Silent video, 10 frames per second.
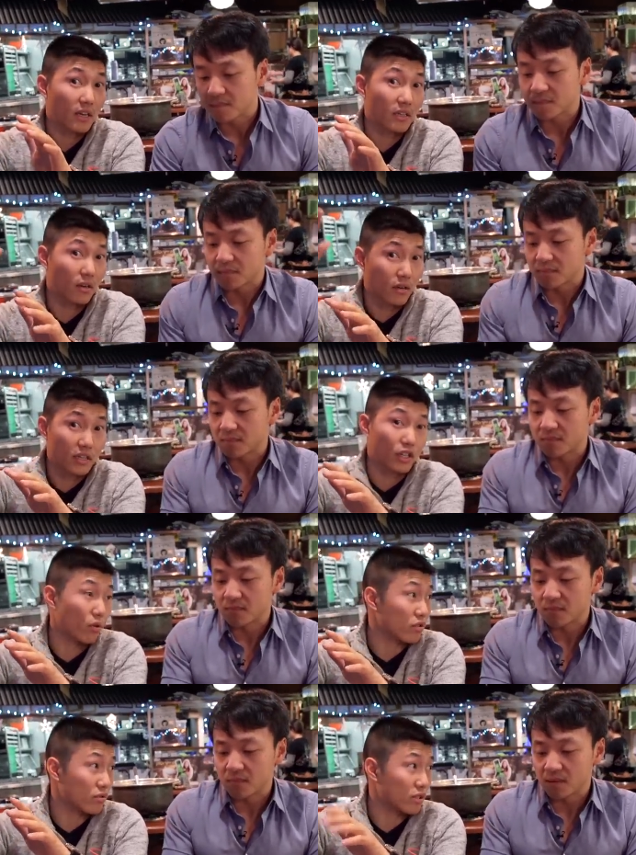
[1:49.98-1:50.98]
Speaker 1: you know, in the
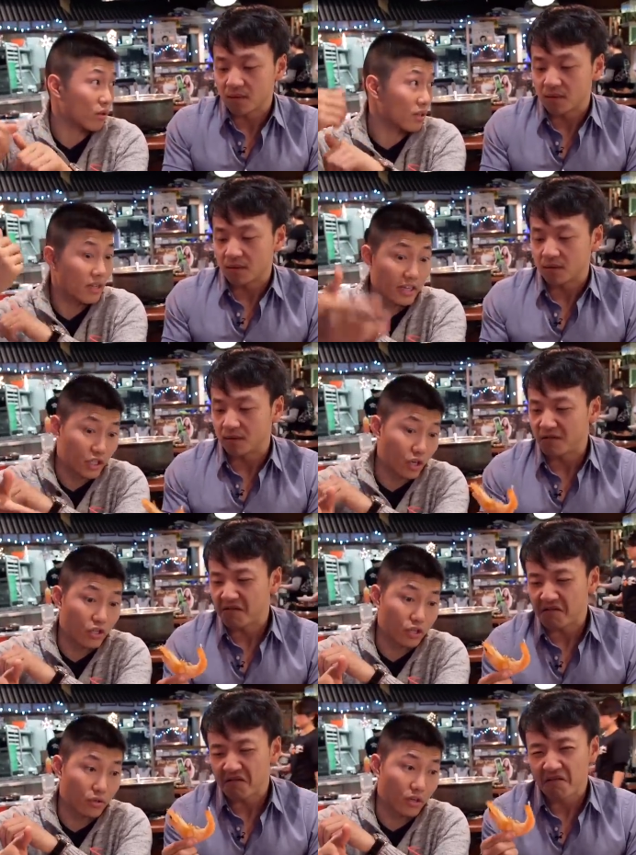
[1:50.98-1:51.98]
grocery store, and then they
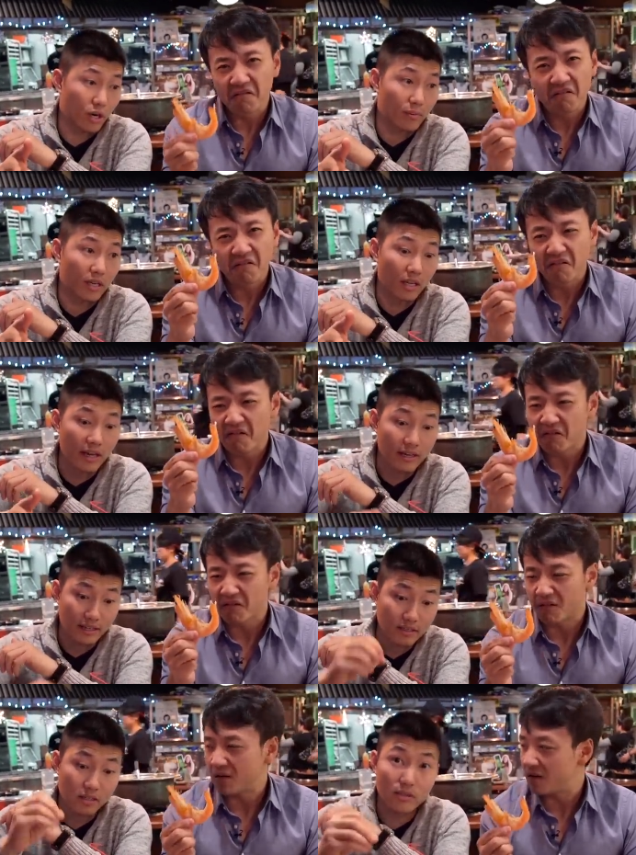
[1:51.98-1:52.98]
charge you an arm and a leg.
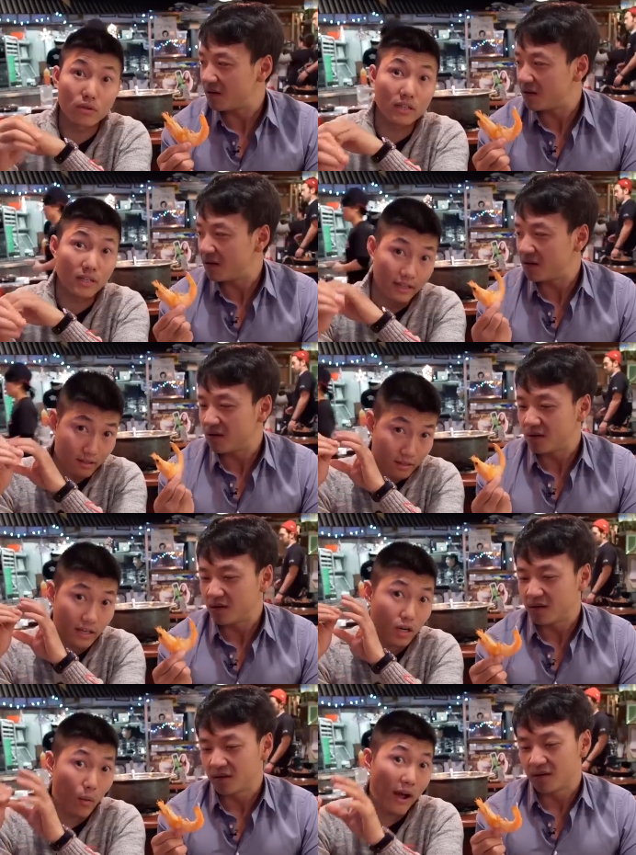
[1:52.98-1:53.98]
It's literally like
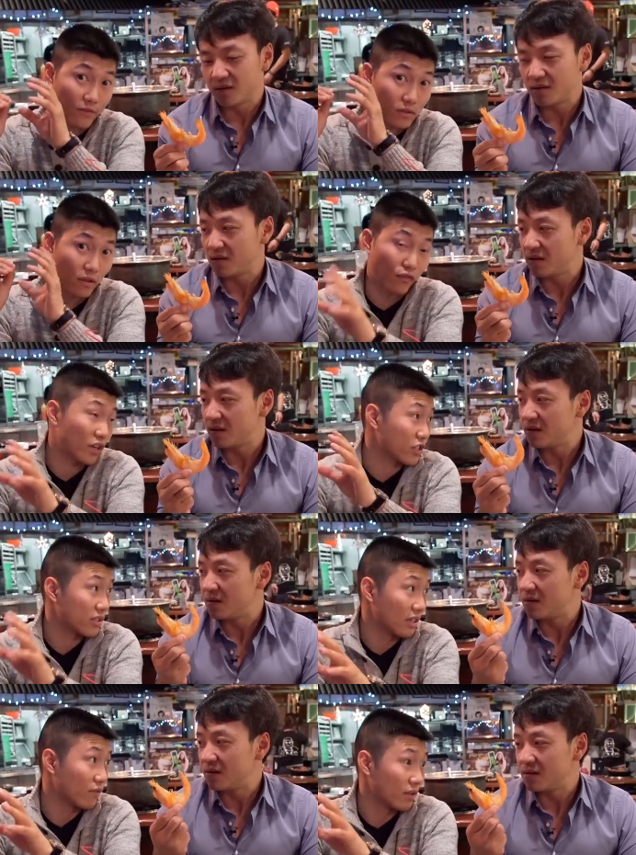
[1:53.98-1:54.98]
they go after the
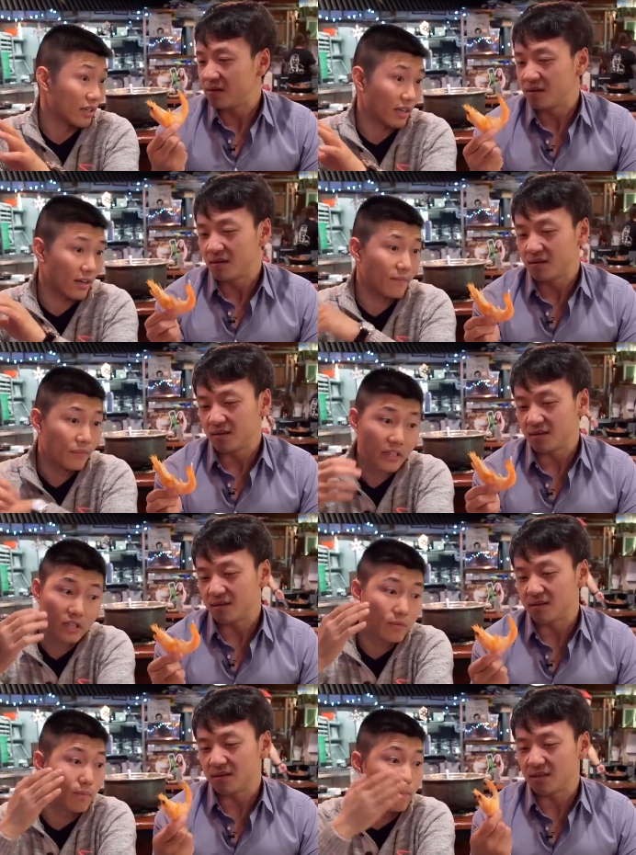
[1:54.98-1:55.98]
freshest seafood they can get. This is
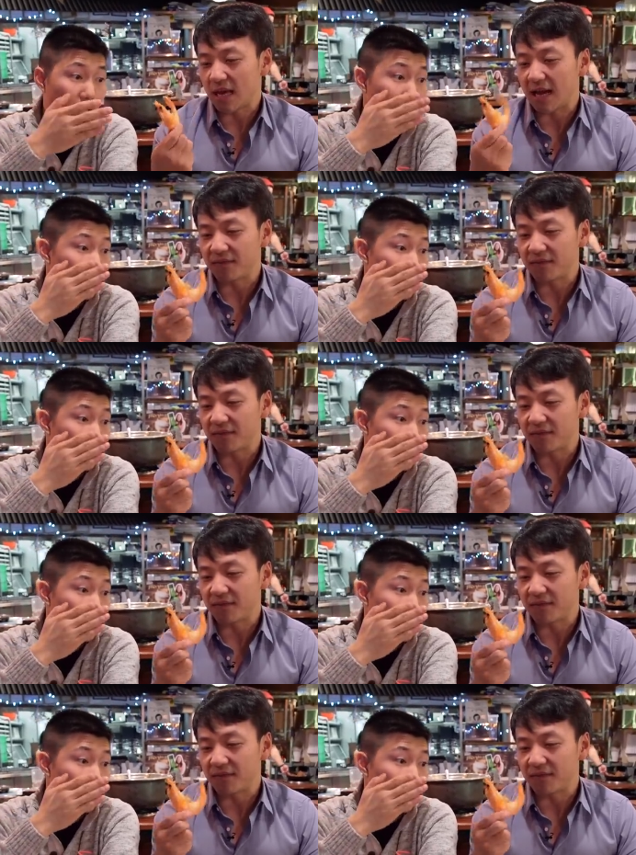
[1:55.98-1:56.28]
this is big,